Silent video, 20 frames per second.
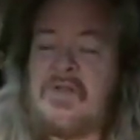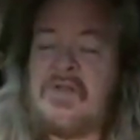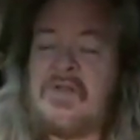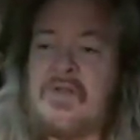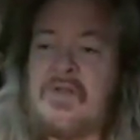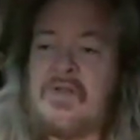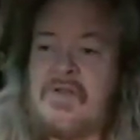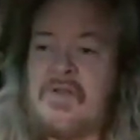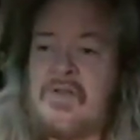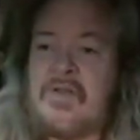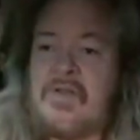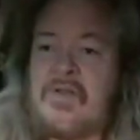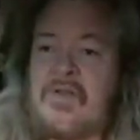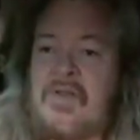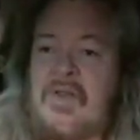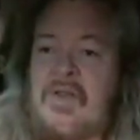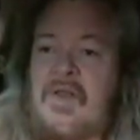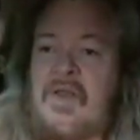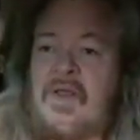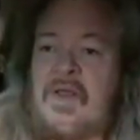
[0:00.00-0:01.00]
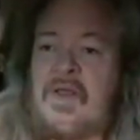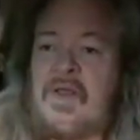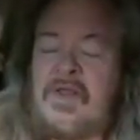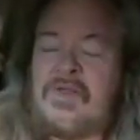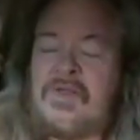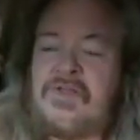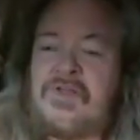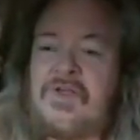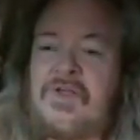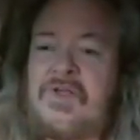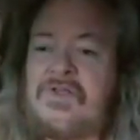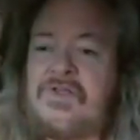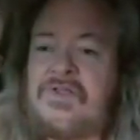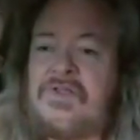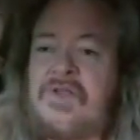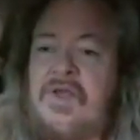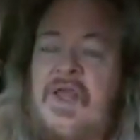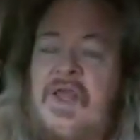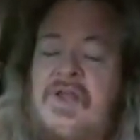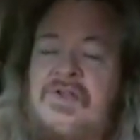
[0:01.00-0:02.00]
uh, is is
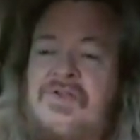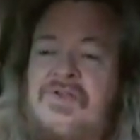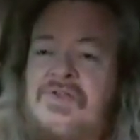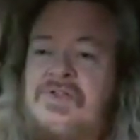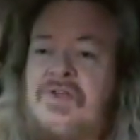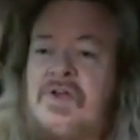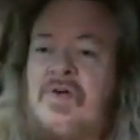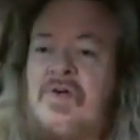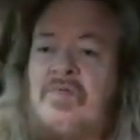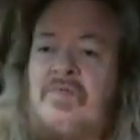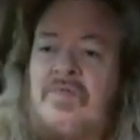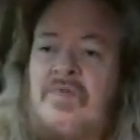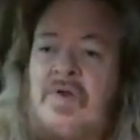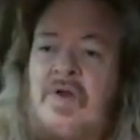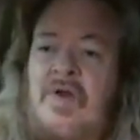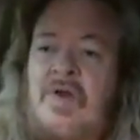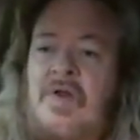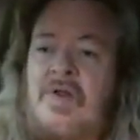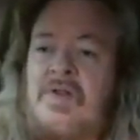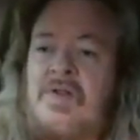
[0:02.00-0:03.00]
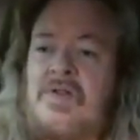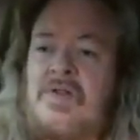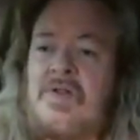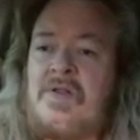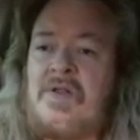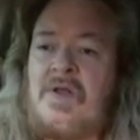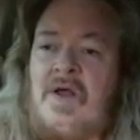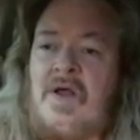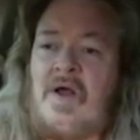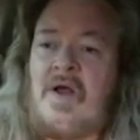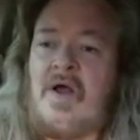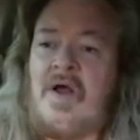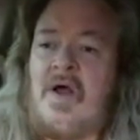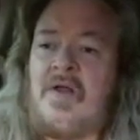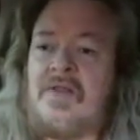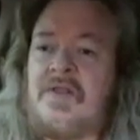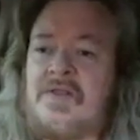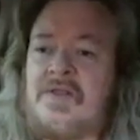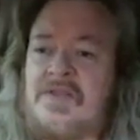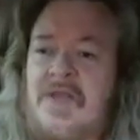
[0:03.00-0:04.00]
to get yourself uh,
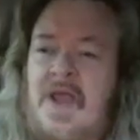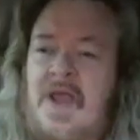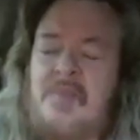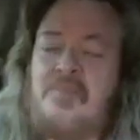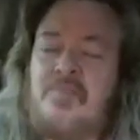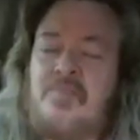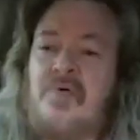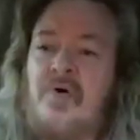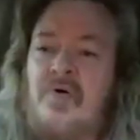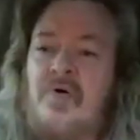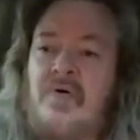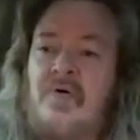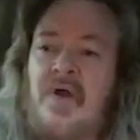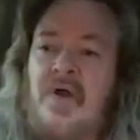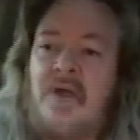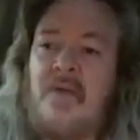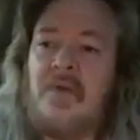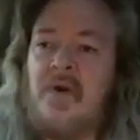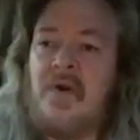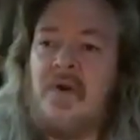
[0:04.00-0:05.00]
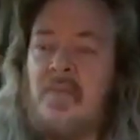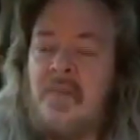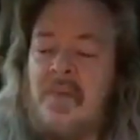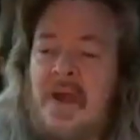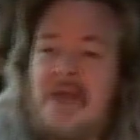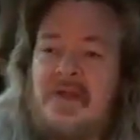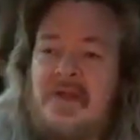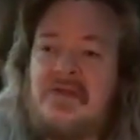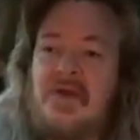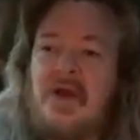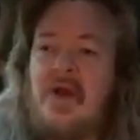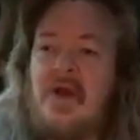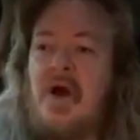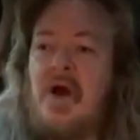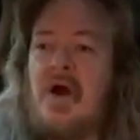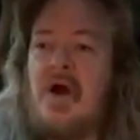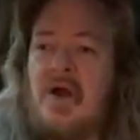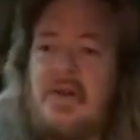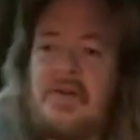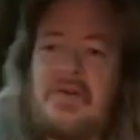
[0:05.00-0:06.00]
on the tight program and go back to
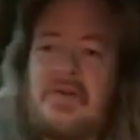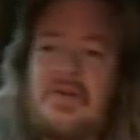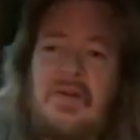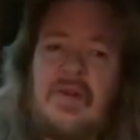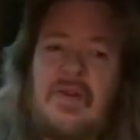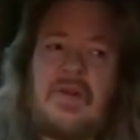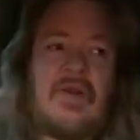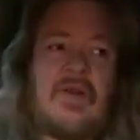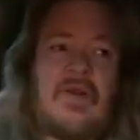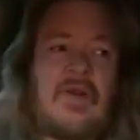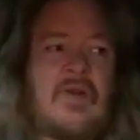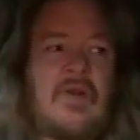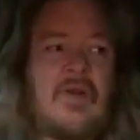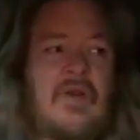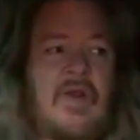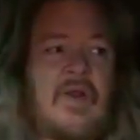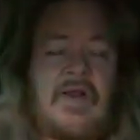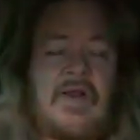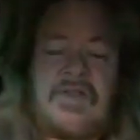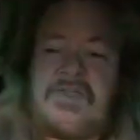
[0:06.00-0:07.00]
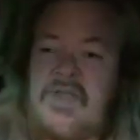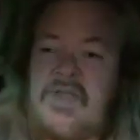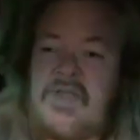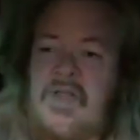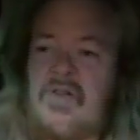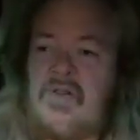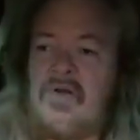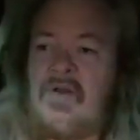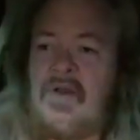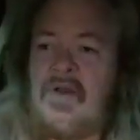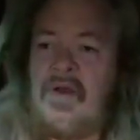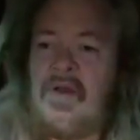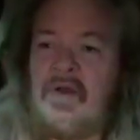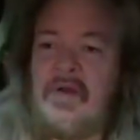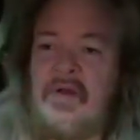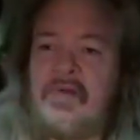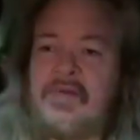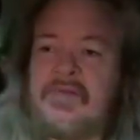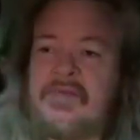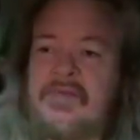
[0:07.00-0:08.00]
God and say, "Look here,